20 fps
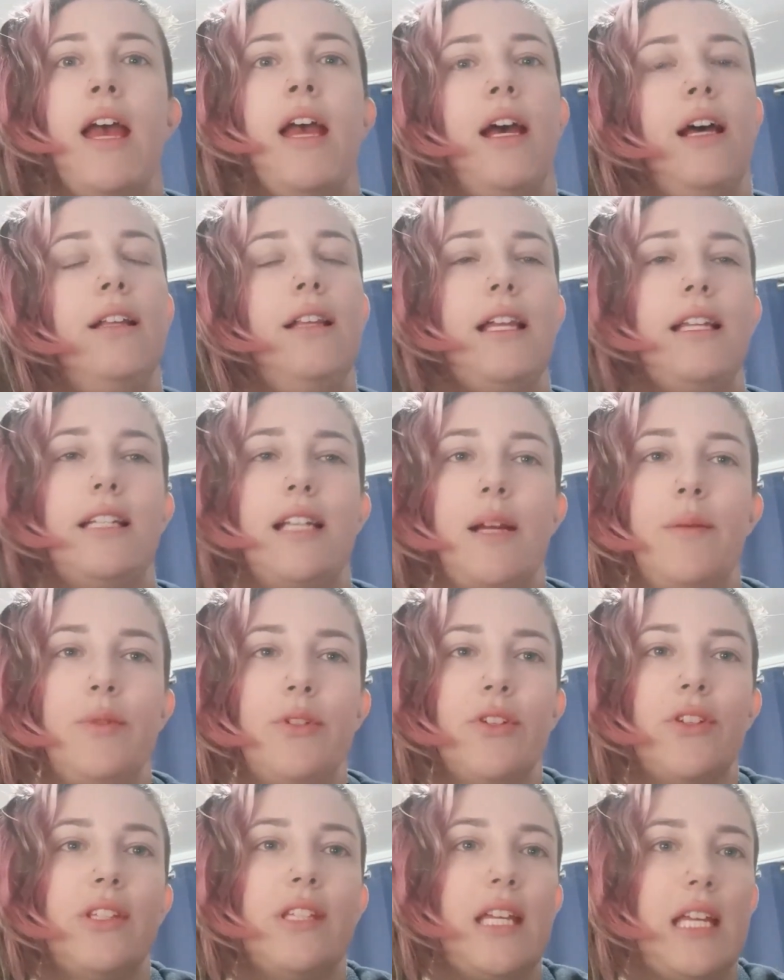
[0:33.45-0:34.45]
A lot of times
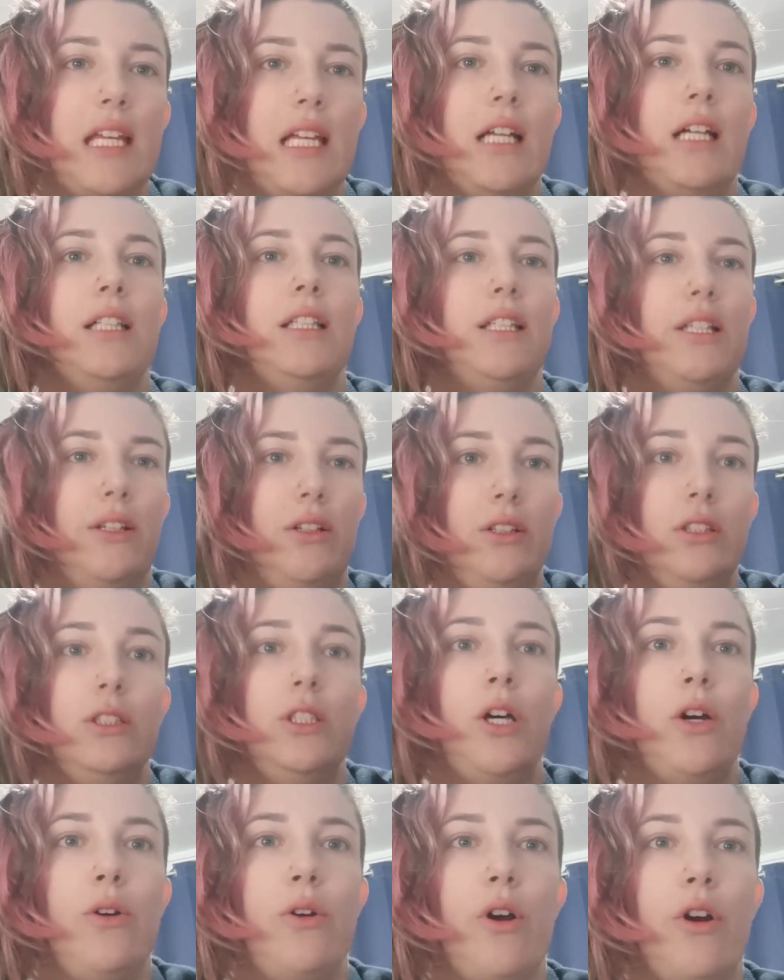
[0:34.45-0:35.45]
you'll see a little
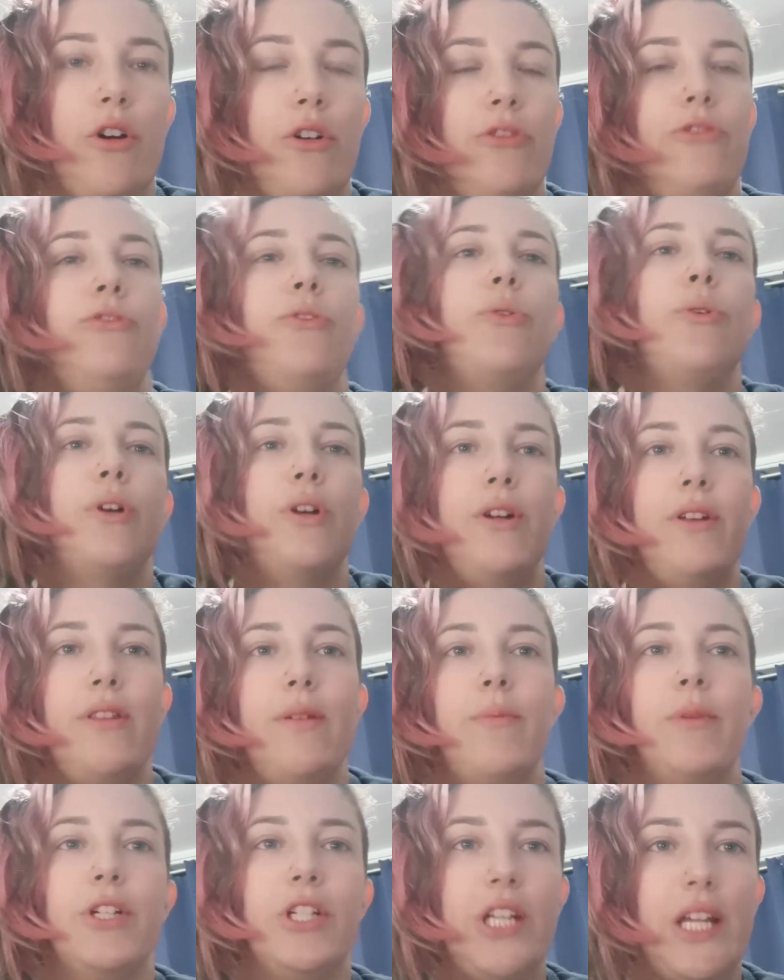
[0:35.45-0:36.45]
logo for the
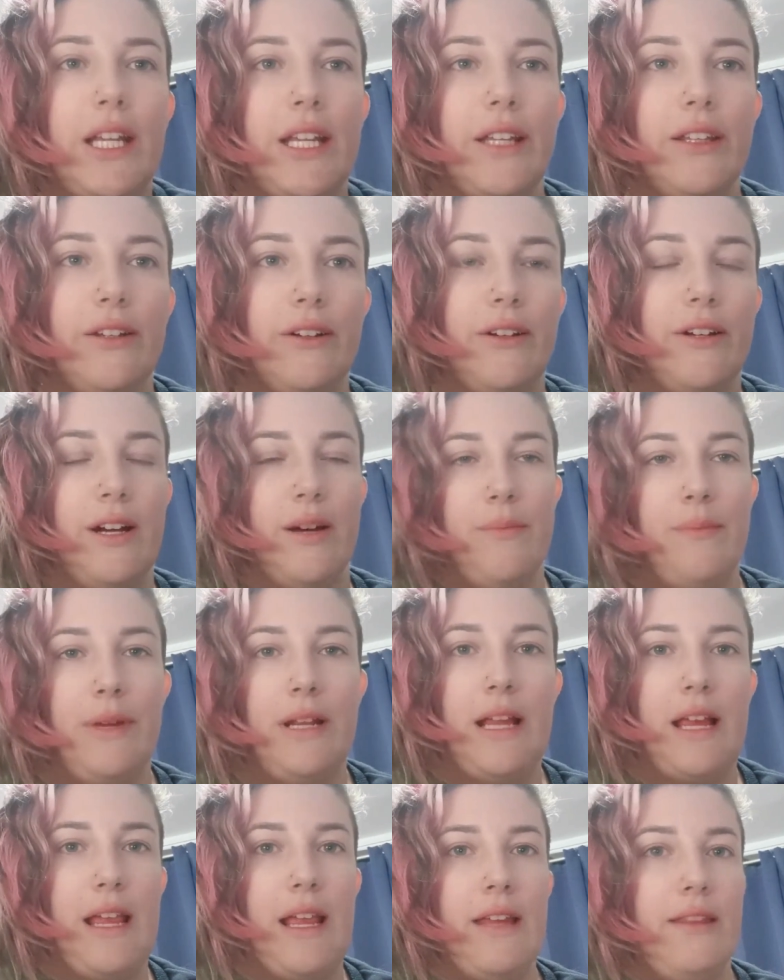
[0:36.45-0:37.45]
particular
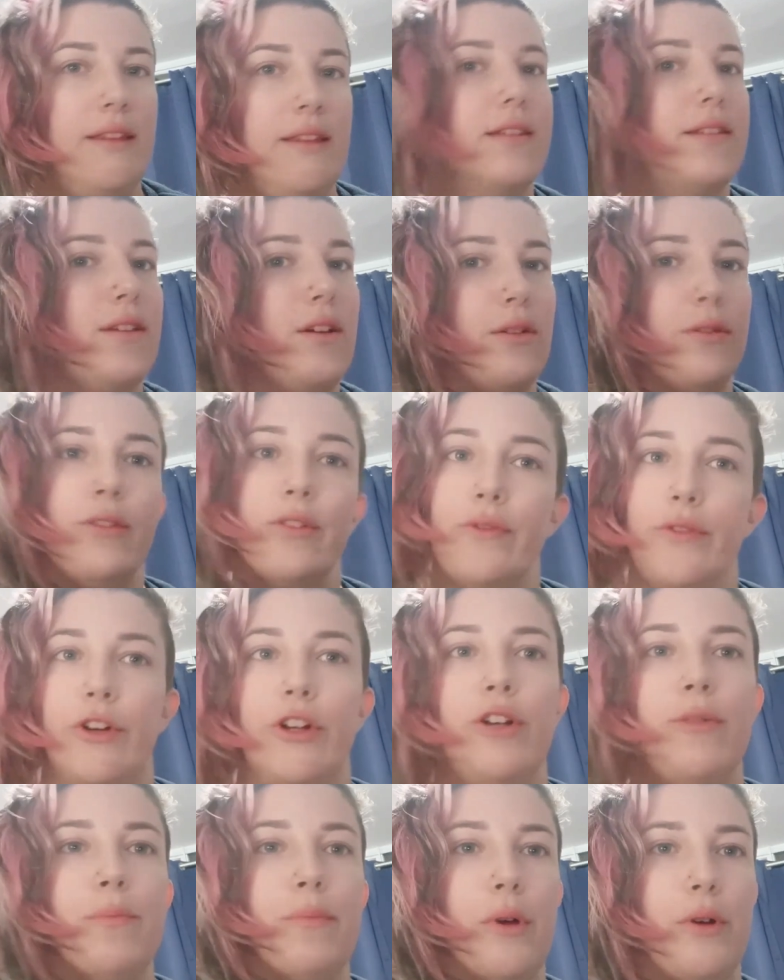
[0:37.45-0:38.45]
company, and this goes
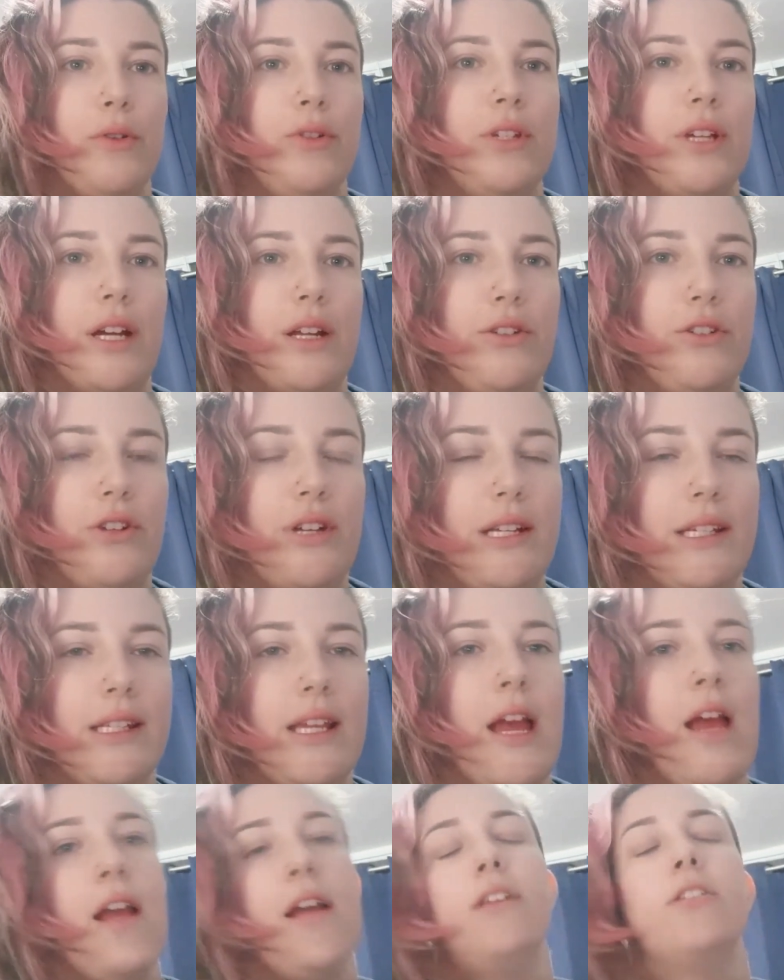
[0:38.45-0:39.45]
for most countries.
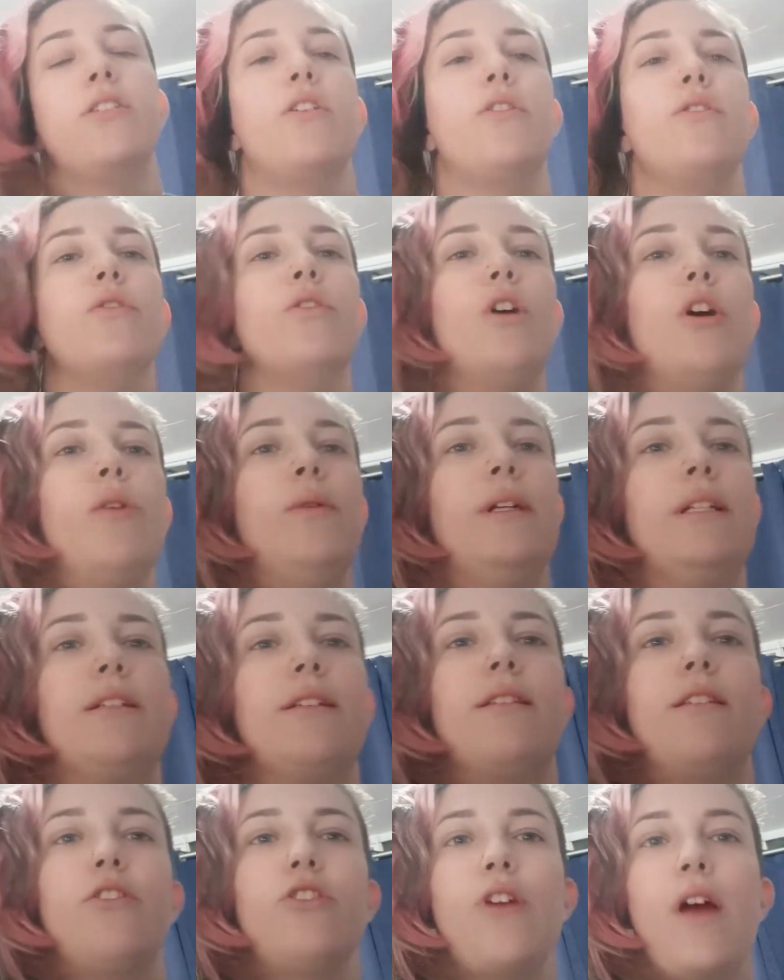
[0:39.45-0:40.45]
So you'll go into
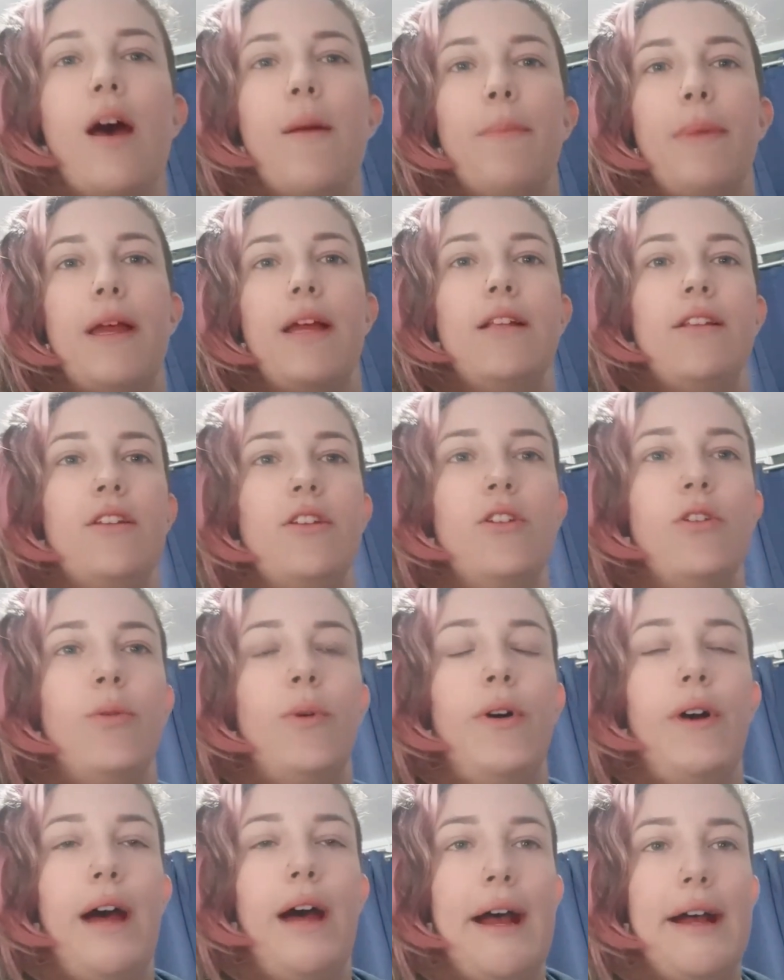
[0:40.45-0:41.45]
the shop and you
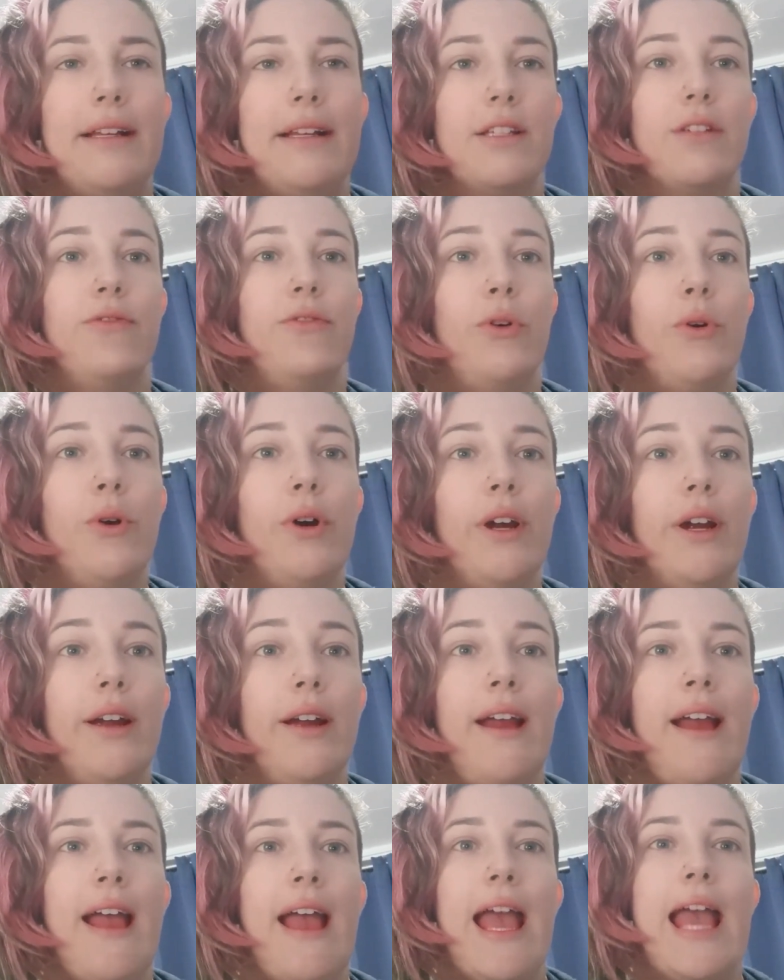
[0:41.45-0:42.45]
will ask for
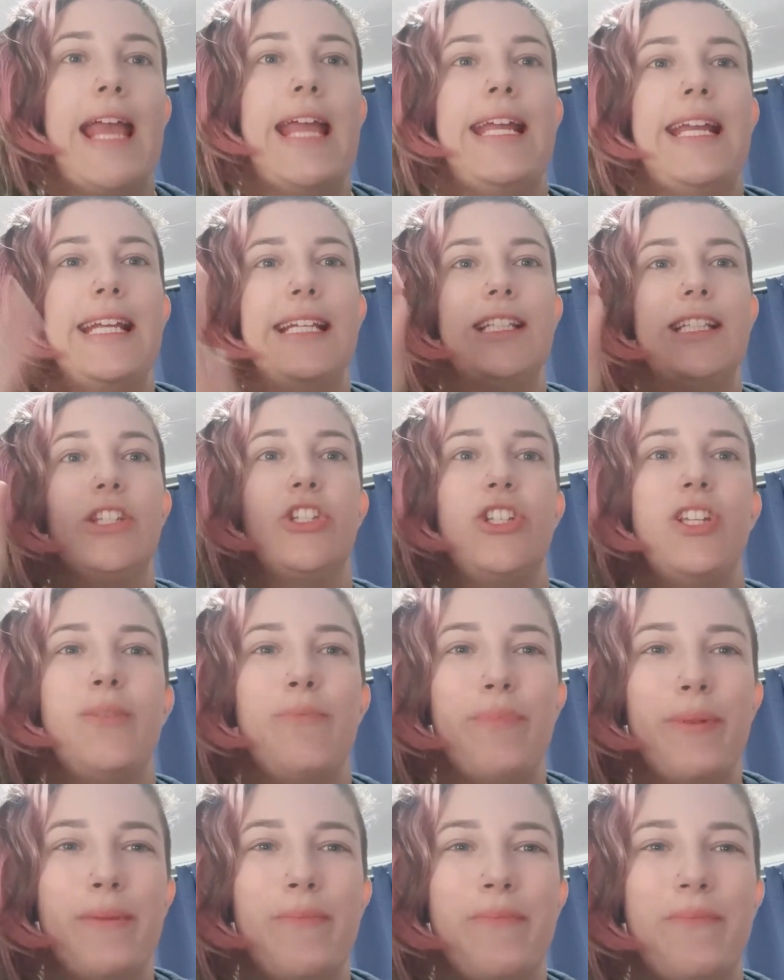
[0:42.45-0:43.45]
a
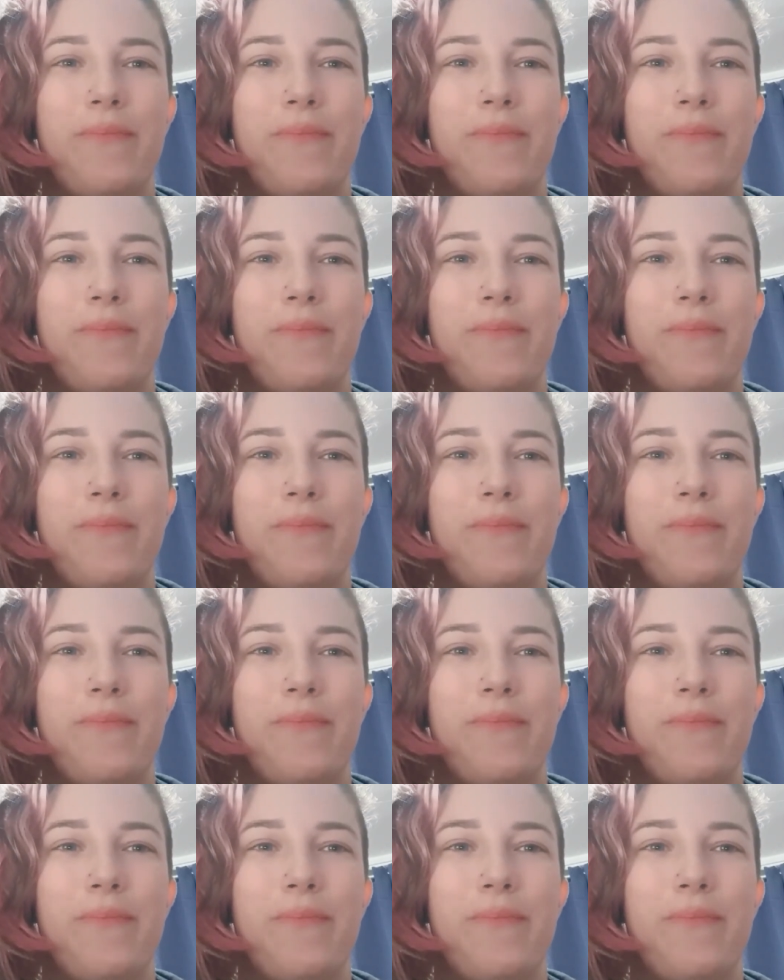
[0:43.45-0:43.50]
chip.